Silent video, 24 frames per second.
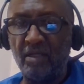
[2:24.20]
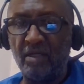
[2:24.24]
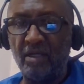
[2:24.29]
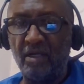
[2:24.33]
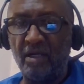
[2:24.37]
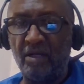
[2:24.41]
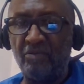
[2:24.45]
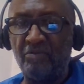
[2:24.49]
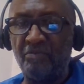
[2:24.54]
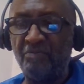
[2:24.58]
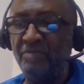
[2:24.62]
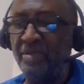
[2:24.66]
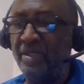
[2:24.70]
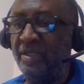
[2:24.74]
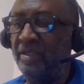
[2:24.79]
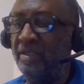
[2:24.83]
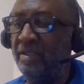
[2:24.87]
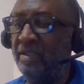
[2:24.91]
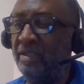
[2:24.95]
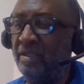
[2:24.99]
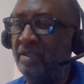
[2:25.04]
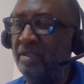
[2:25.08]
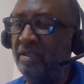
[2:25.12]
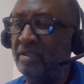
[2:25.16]
of
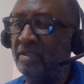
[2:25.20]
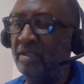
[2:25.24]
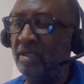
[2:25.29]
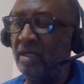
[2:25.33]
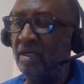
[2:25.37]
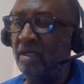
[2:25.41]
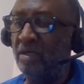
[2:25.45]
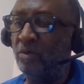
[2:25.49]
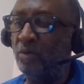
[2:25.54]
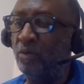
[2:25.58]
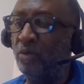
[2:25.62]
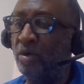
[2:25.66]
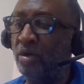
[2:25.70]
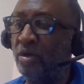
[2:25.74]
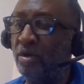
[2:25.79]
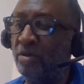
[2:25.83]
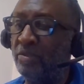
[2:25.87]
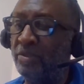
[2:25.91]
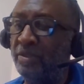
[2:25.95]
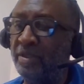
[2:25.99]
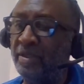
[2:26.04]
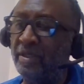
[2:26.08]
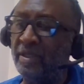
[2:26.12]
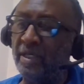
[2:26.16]
being
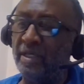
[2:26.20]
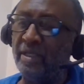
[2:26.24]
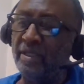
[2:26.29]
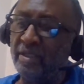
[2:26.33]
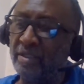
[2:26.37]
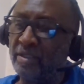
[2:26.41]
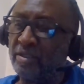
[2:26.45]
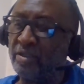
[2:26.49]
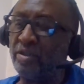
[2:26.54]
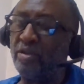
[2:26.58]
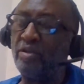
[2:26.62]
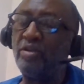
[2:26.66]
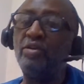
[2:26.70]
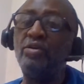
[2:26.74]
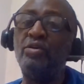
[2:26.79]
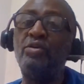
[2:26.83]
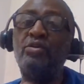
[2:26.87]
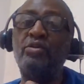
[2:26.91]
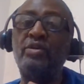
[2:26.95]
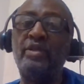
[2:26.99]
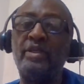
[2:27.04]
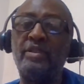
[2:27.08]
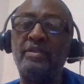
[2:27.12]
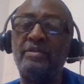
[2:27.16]
worthy and
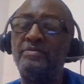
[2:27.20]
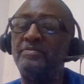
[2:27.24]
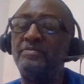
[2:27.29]
included